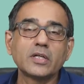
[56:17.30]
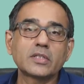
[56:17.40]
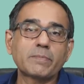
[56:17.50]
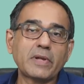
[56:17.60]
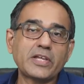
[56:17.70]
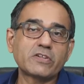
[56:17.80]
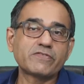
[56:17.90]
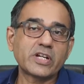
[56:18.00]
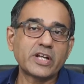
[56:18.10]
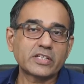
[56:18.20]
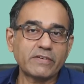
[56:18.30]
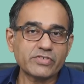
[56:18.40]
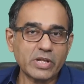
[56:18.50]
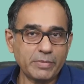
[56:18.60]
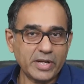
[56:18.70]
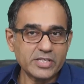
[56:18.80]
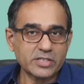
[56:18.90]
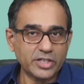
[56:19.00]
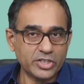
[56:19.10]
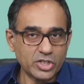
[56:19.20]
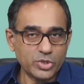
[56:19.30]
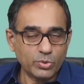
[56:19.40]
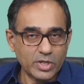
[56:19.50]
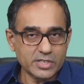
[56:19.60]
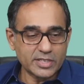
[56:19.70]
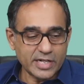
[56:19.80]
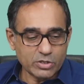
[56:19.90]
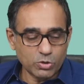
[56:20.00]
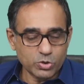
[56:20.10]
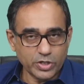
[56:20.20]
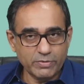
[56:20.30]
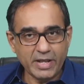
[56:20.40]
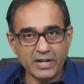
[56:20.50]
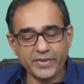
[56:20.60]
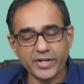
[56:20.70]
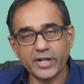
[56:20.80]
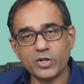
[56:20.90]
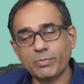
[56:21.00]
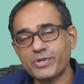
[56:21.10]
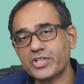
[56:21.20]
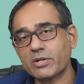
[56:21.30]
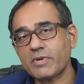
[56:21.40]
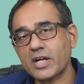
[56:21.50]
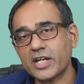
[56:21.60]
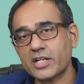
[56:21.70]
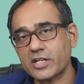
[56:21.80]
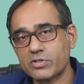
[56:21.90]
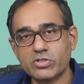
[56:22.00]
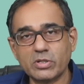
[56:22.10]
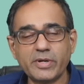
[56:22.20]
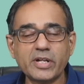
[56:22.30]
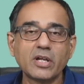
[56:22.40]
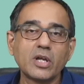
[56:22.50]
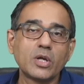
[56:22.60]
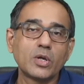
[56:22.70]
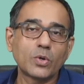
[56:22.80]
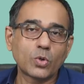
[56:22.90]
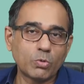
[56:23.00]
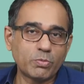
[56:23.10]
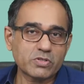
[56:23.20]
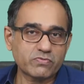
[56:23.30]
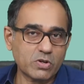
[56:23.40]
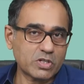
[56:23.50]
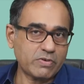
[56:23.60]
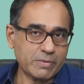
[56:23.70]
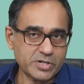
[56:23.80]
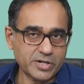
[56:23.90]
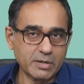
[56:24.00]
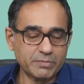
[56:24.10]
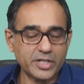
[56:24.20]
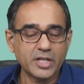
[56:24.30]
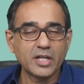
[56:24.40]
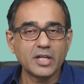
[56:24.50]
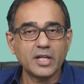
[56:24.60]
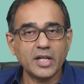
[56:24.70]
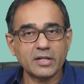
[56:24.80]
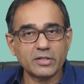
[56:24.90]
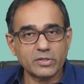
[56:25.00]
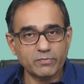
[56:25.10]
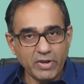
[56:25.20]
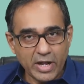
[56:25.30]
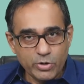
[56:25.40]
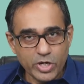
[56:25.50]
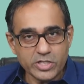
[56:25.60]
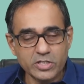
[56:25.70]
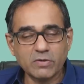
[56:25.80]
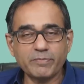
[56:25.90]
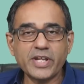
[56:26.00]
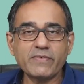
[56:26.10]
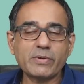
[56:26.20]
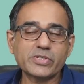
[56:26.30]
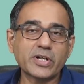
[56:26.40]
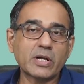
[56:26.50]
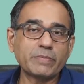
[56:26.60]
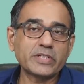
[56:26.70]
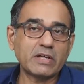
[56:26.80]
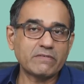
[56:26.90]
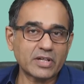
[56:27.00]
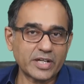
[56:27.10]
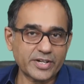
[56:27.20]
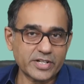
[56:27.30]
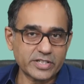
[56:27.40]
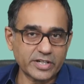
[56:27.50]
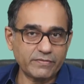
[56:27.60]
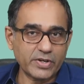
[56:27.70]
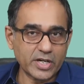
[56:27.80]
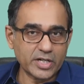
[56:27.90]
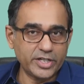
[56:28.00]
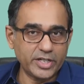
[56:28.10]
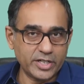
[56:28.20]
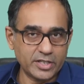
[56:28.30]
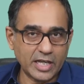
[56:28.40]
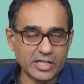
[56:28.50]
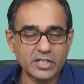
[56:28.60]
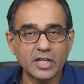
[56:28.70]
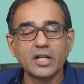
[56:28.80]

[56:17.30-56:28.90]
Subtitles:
the price of generics have stabilized in the US, and that's also give benefit, and domestic market continues to remain robust for the pharmaceutical company. And valuations of many pharmaceutical companies have corrected significantly in last